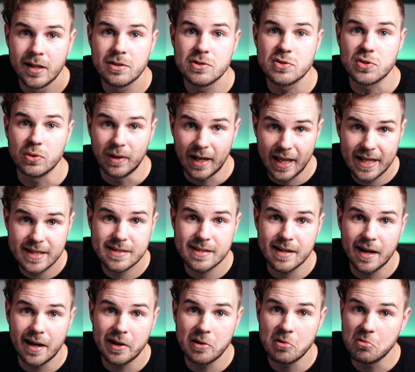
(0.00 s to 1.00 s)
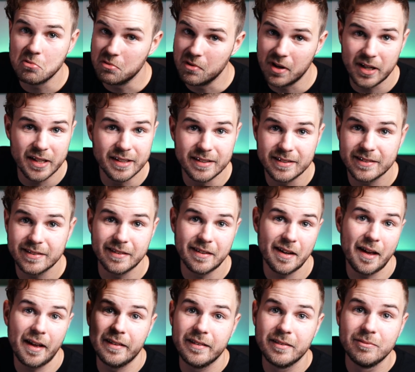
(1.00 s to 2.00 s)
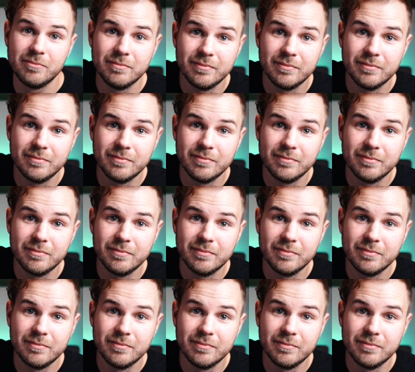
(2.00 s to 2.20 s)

So let's head right into that.